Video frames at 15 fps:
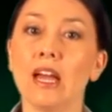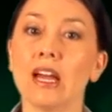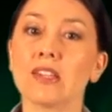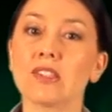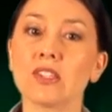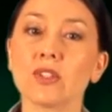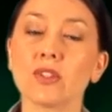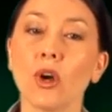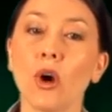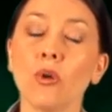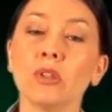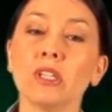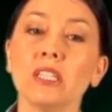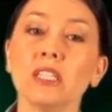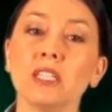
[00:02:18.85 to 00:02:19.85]
as it is
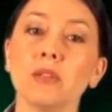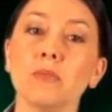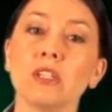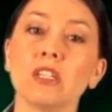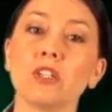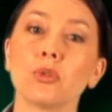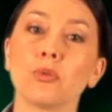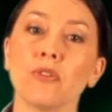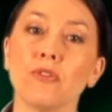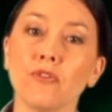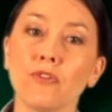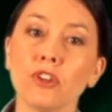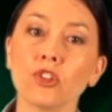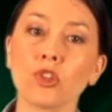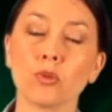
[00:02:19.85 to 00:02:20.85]
only limited to a
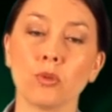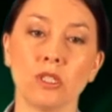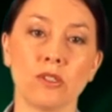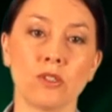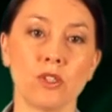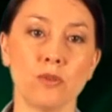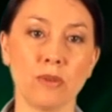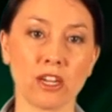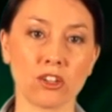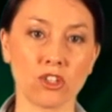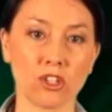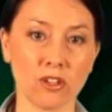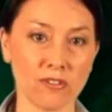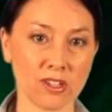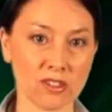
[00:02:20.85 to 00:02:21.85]
visual
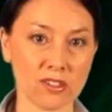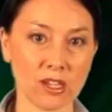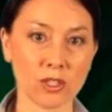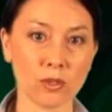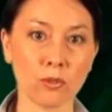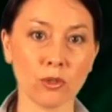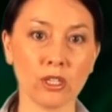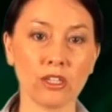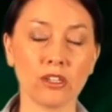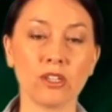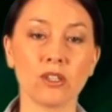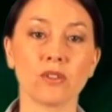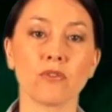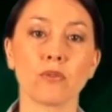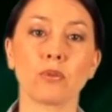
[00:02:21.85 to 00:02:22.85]
inspection of accessible
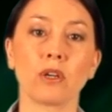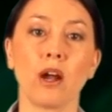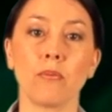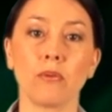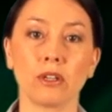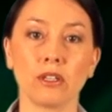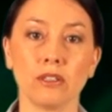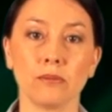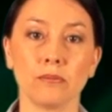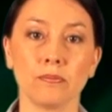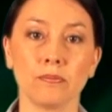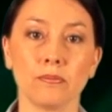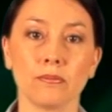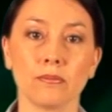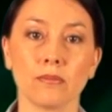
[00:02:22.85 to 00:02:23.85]
areas of the property.
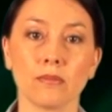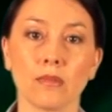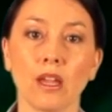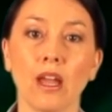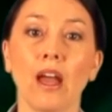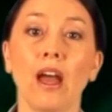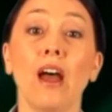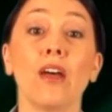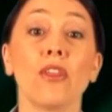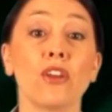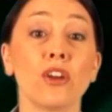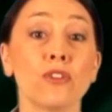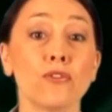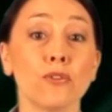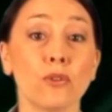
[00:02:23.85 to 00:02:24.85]

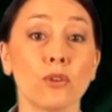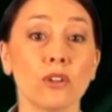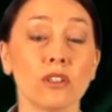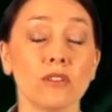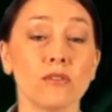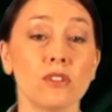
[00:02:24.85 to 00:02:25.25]
Therefore,